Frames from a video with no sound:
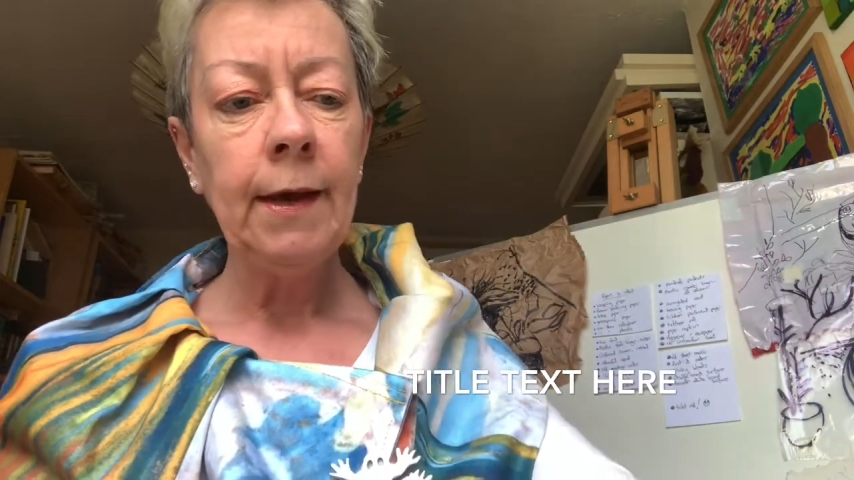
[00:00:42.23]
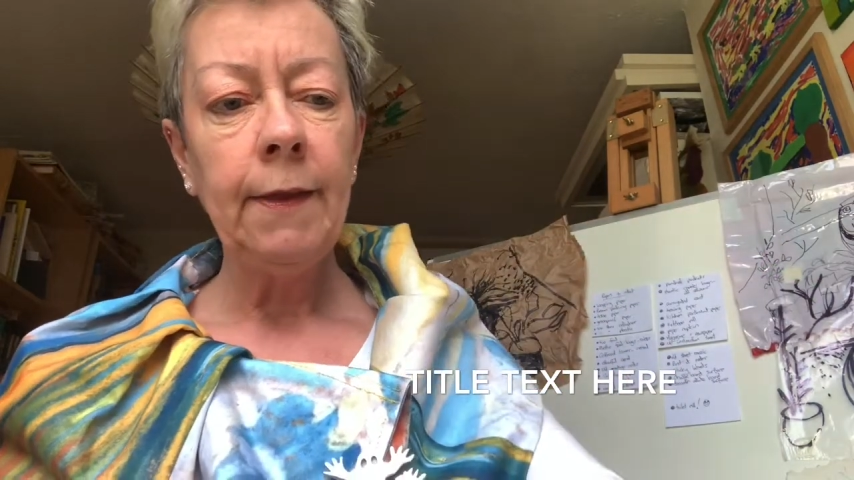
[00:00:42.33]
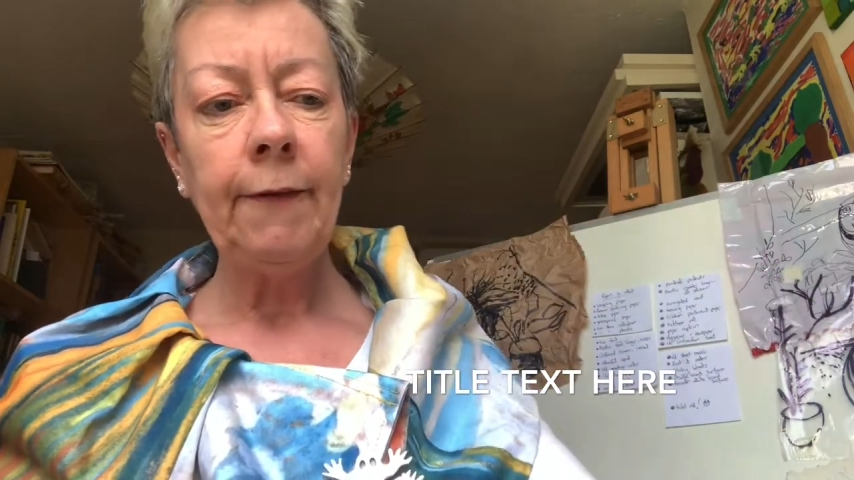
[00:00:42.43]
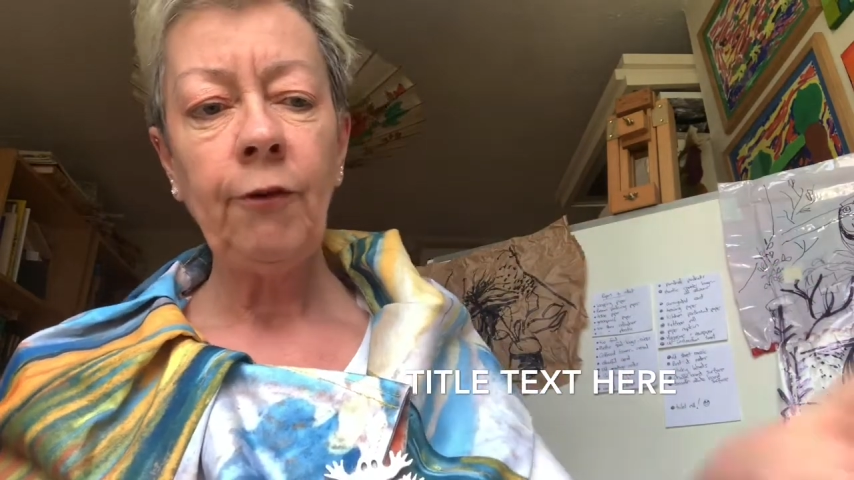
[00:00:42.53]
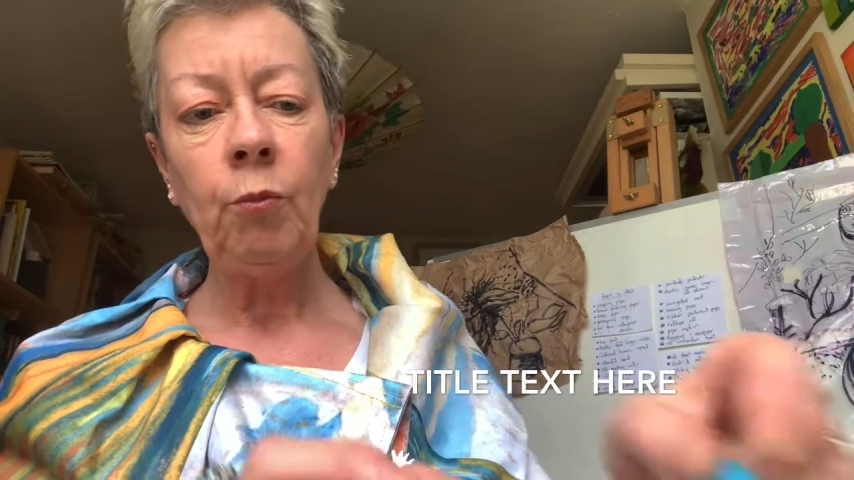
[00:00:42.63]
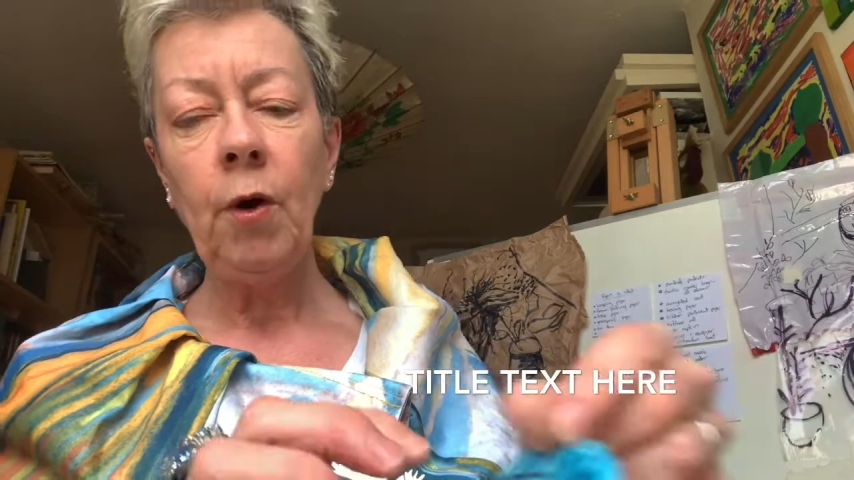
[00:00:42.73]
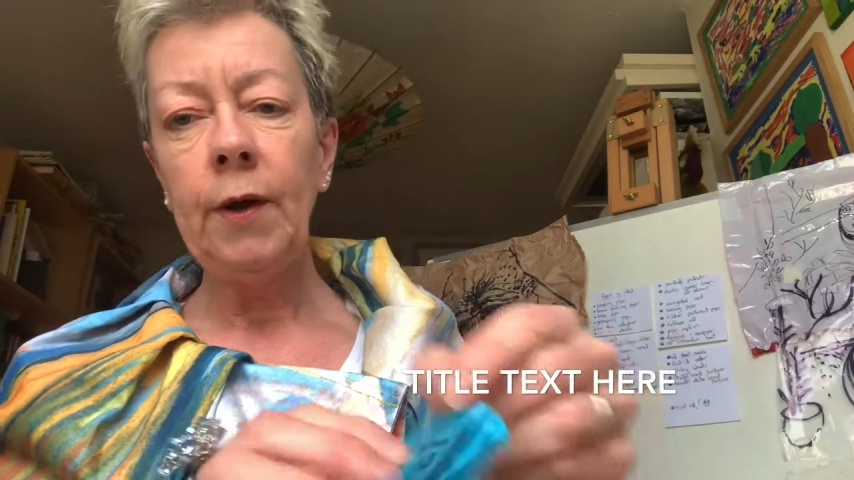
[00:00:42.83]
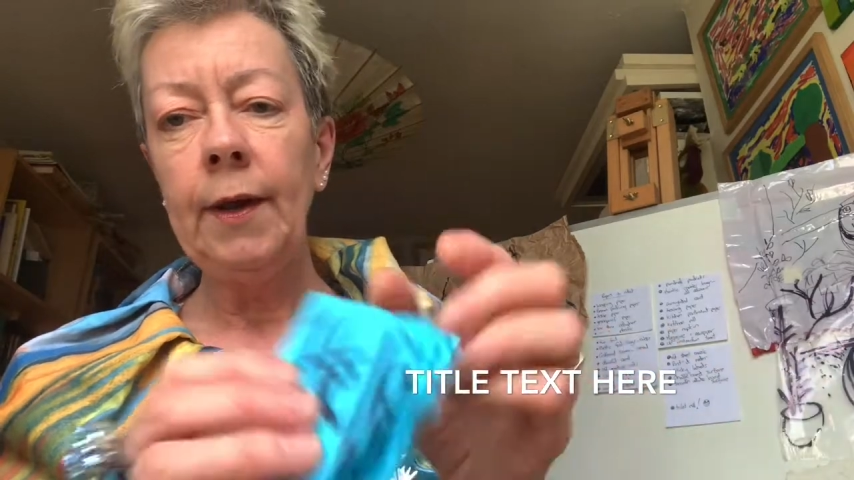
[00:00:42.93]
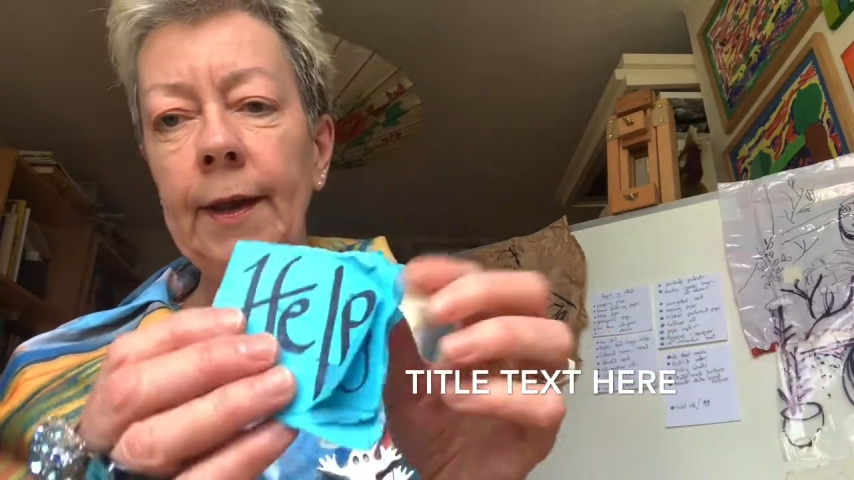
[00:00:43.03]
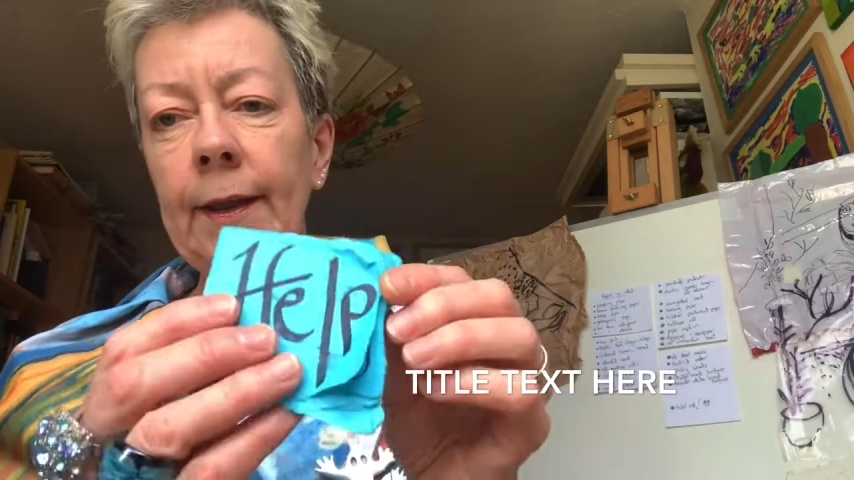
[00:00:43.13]
This is
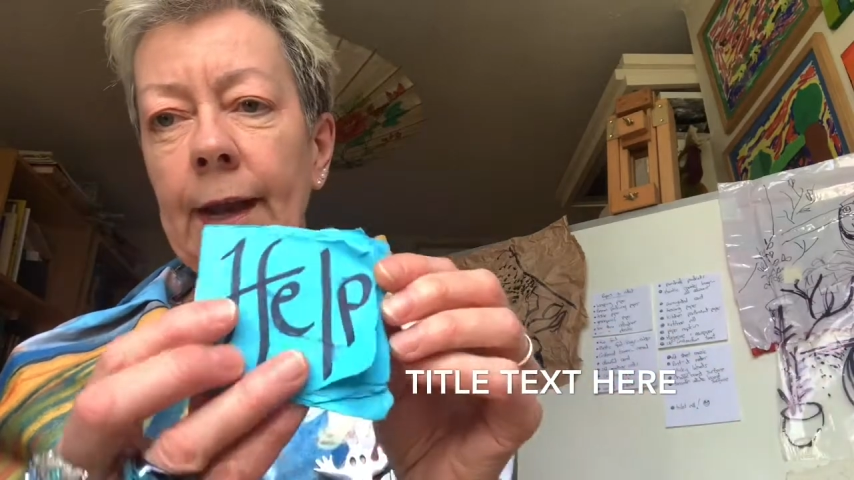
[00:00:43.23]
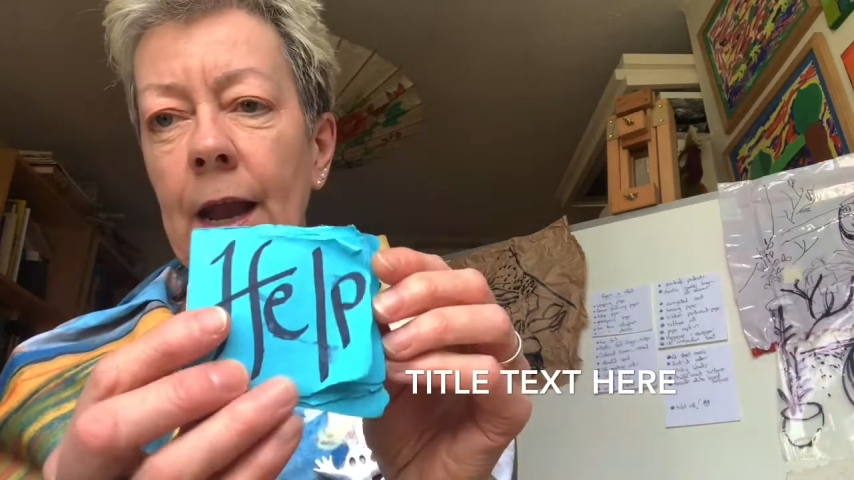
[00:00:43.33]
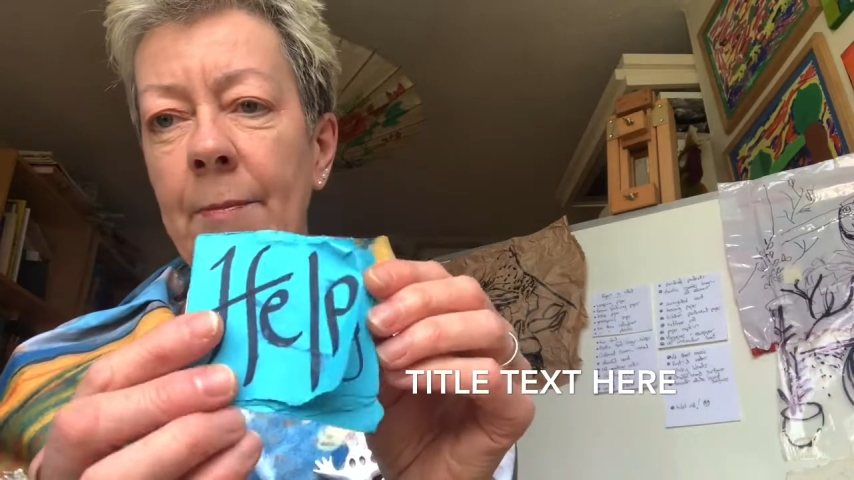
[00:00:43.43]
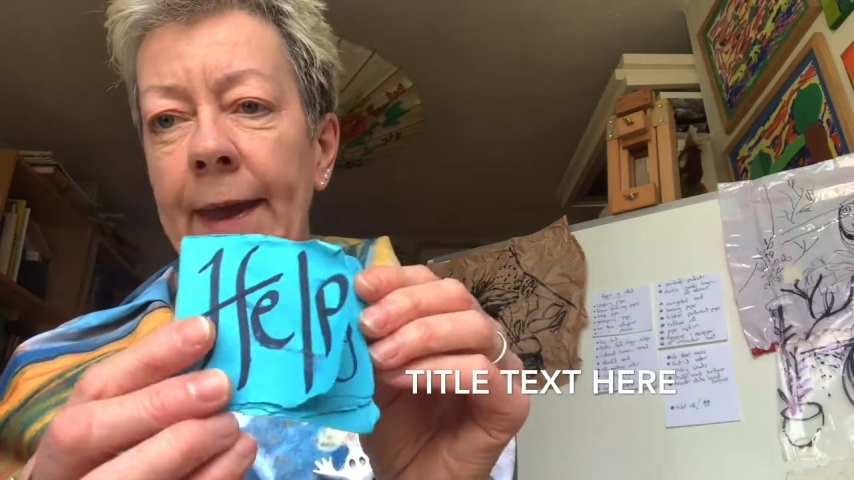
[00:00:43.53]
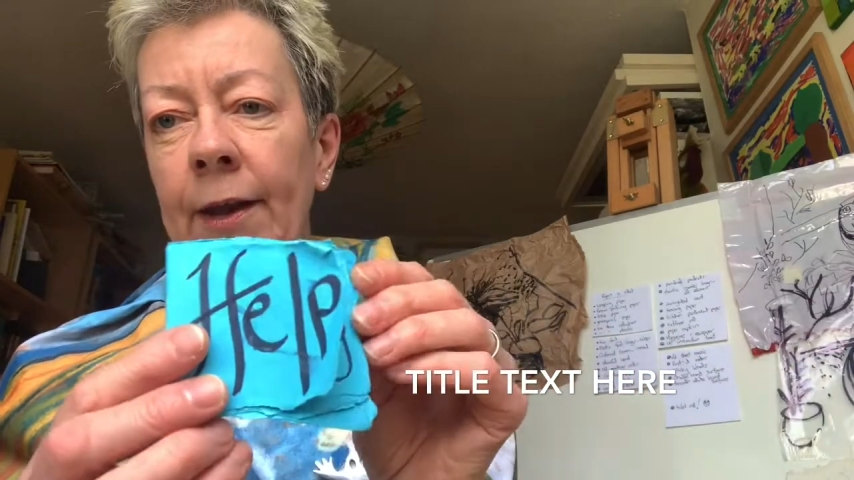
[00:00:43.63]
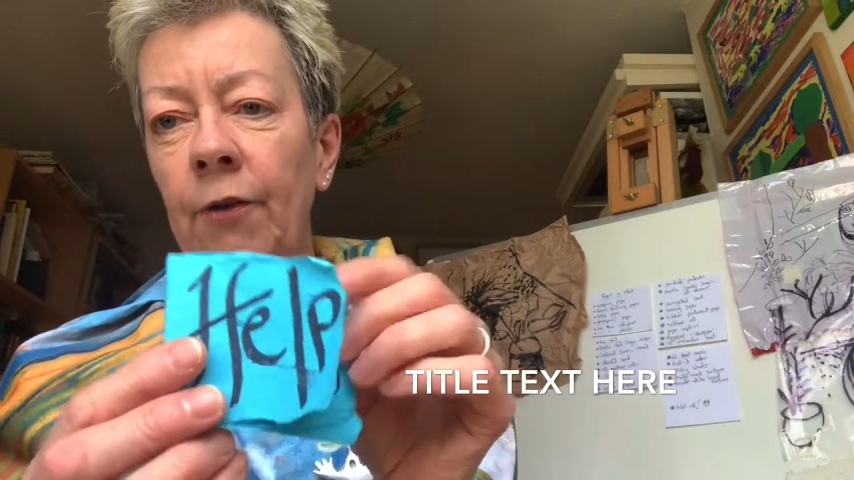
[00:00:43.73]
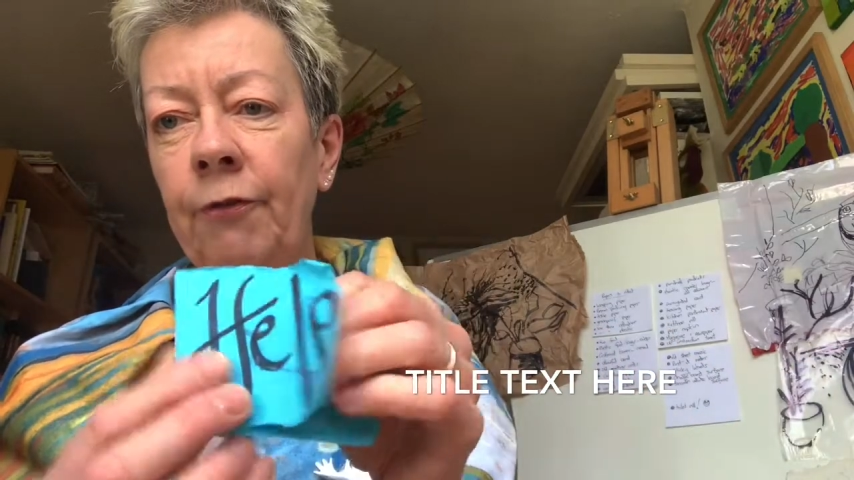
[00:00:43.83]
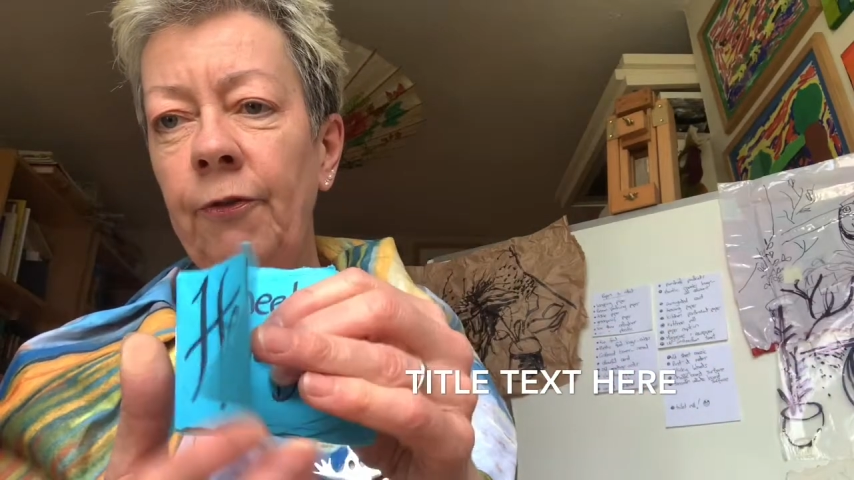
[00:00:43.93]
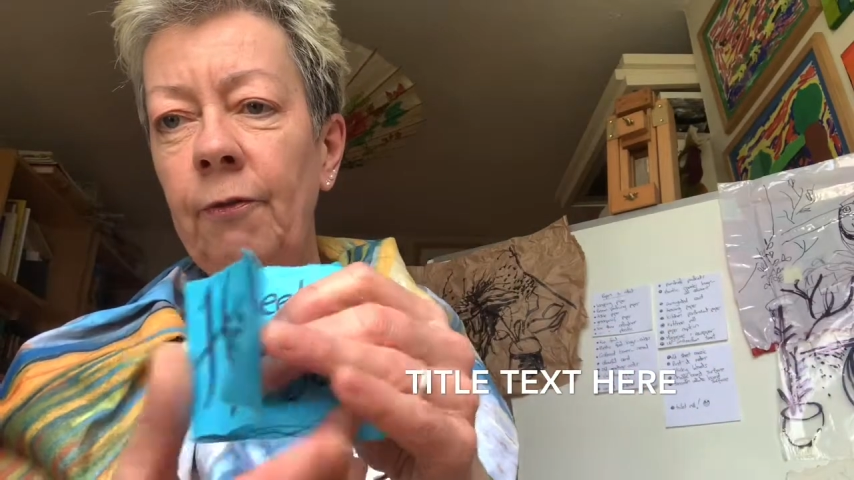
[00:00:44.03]
one that I made of